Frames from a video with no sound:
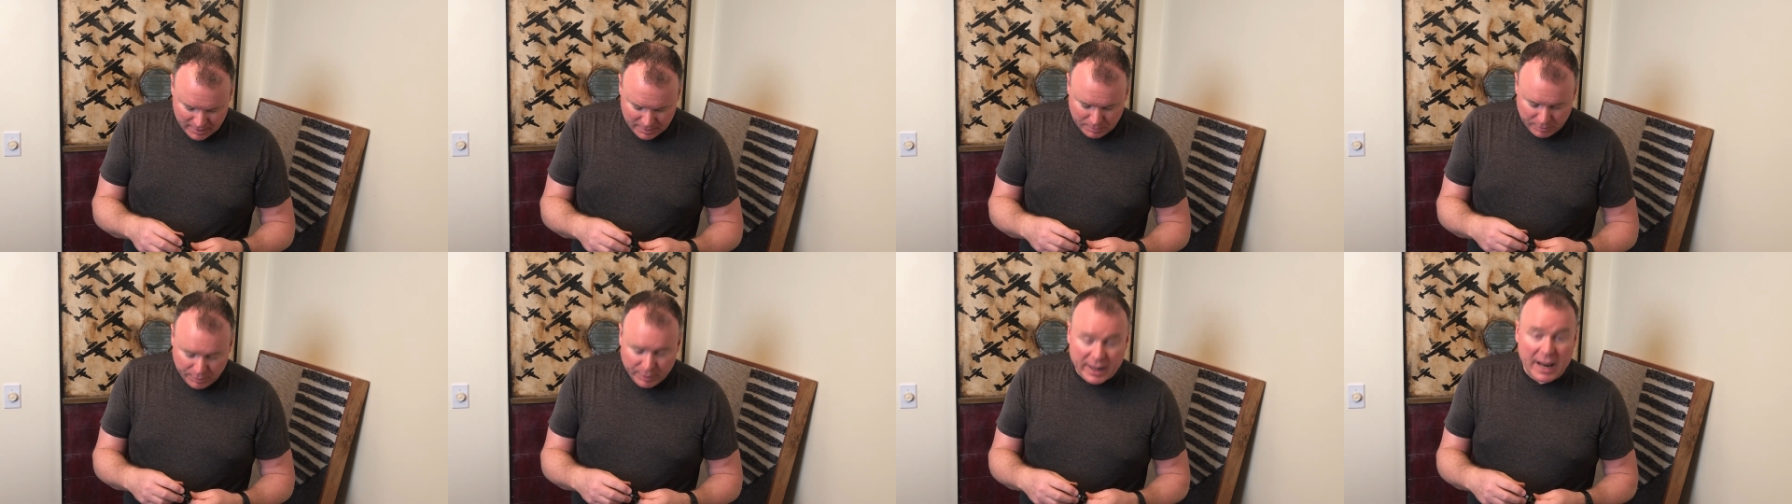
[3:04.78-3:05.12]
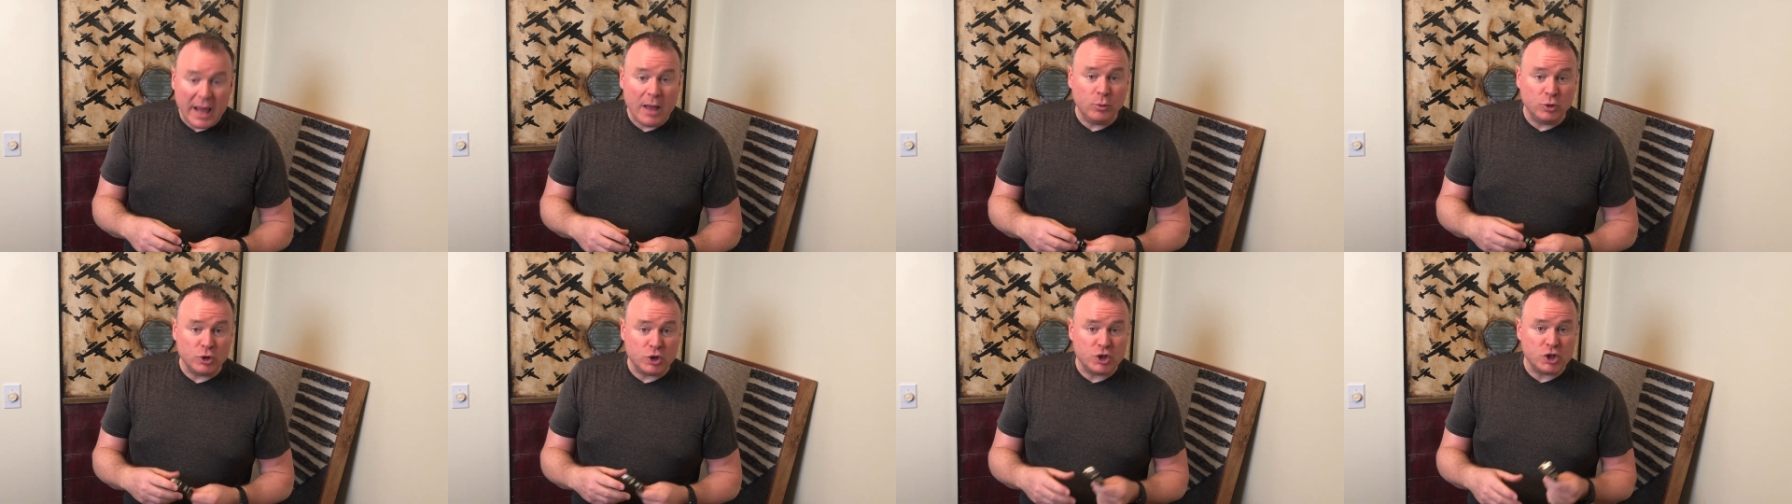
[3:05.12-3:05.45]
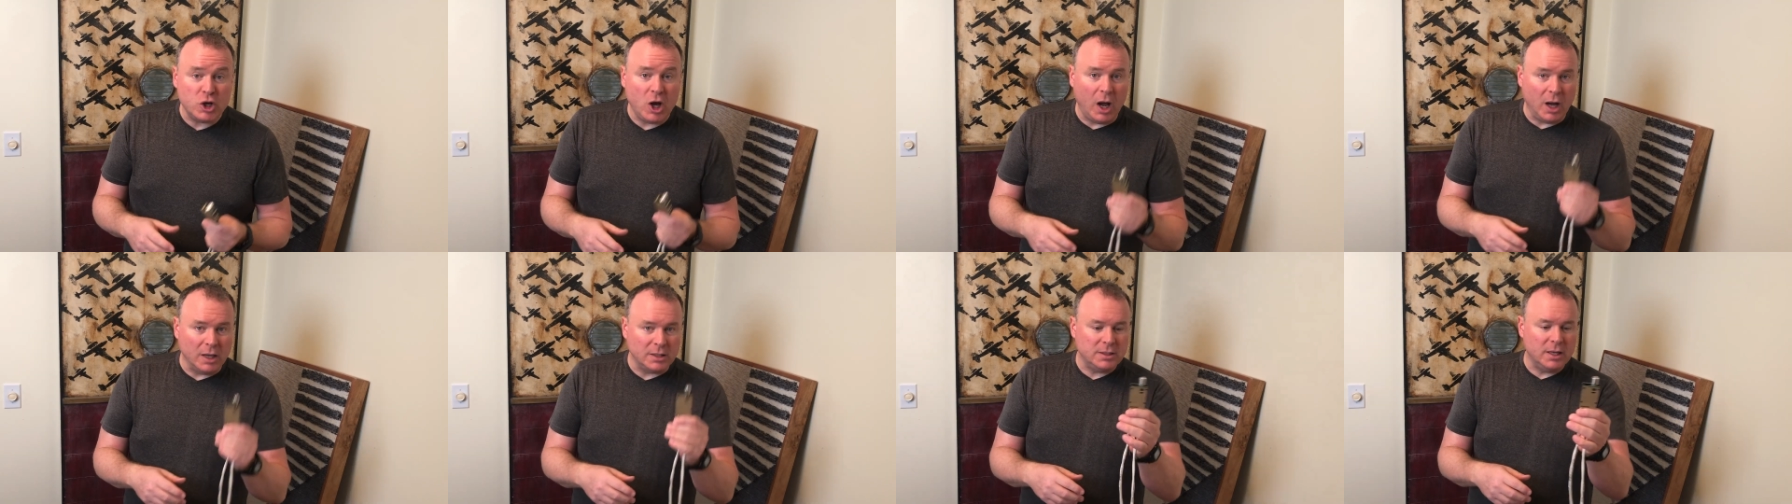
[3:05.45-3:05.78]
But I was
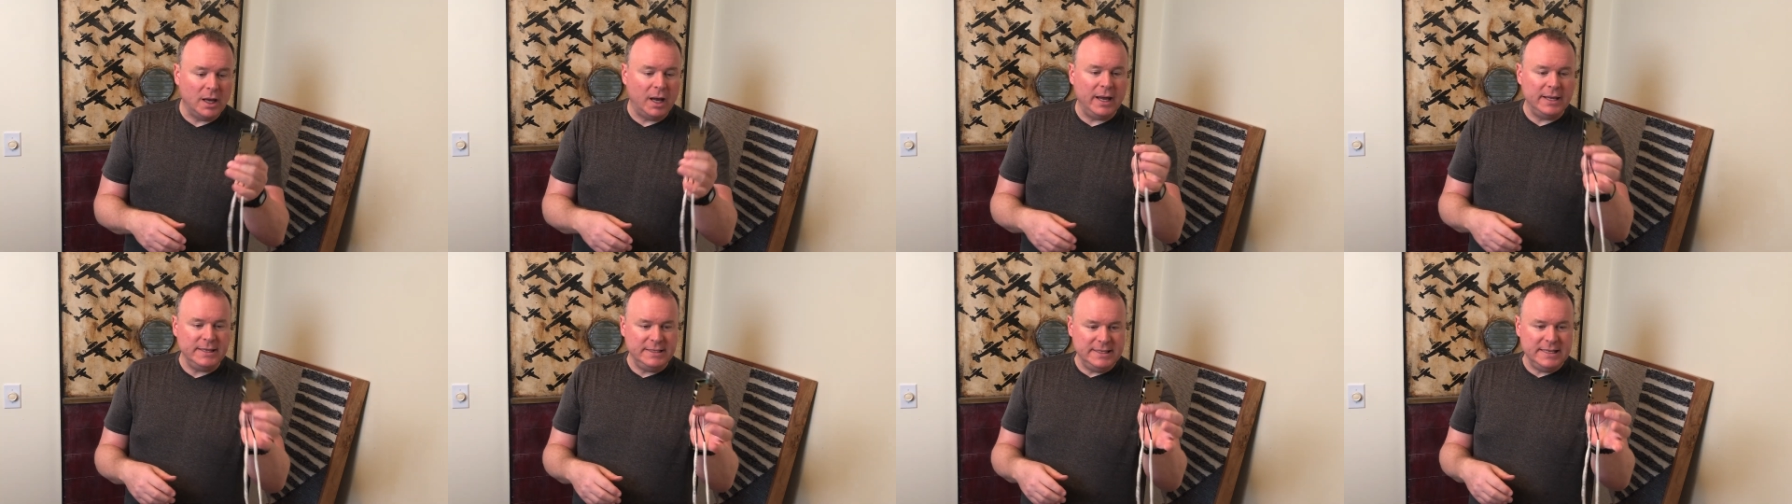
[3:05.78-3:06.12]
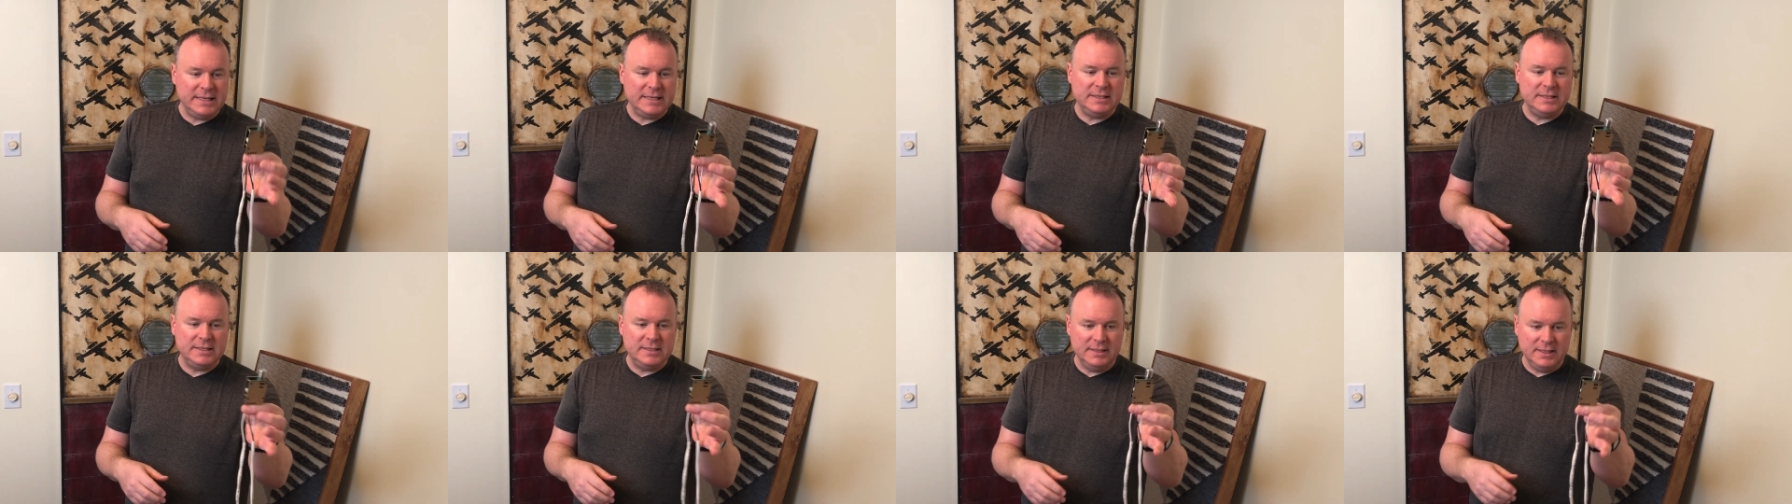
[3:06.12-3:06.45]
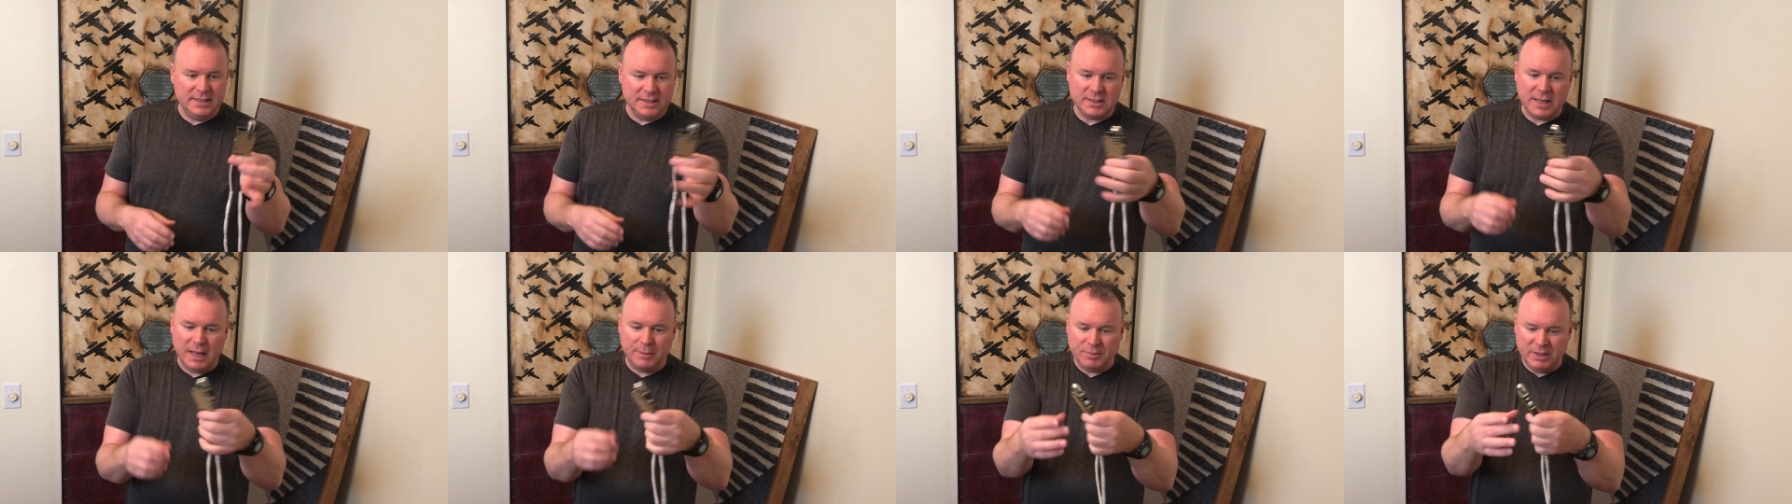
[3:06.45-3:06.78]
shocked. I did
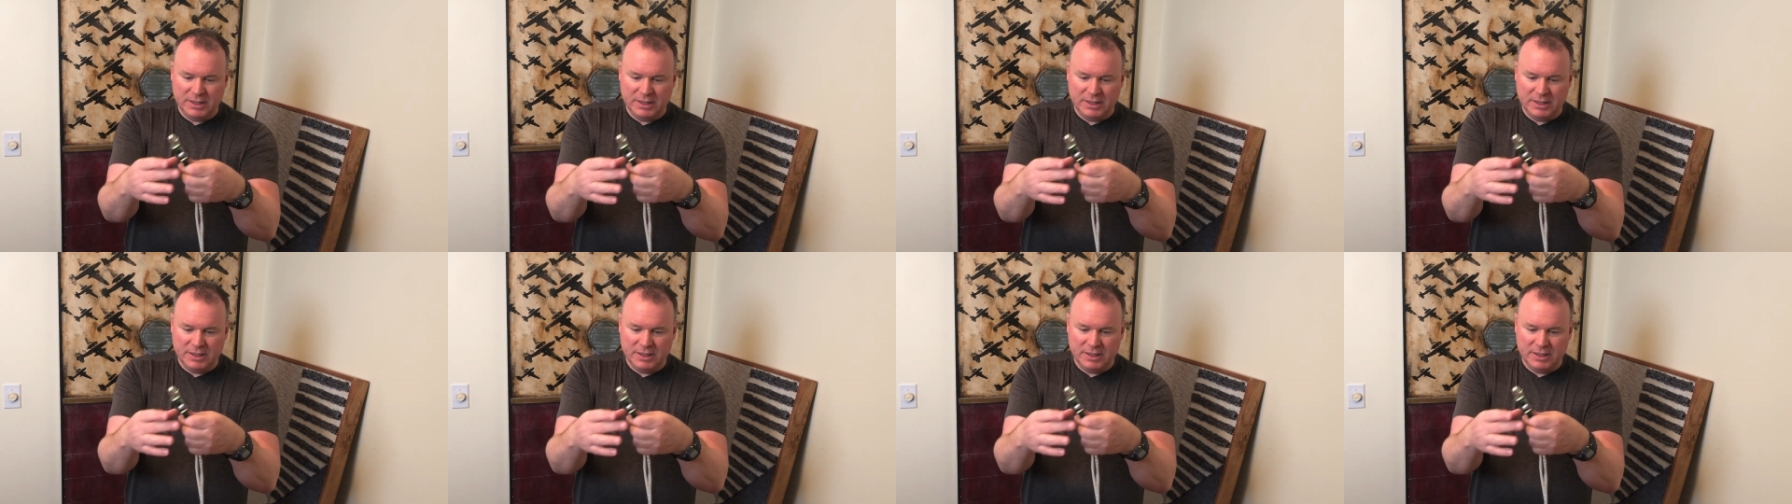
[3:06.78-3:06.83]
this.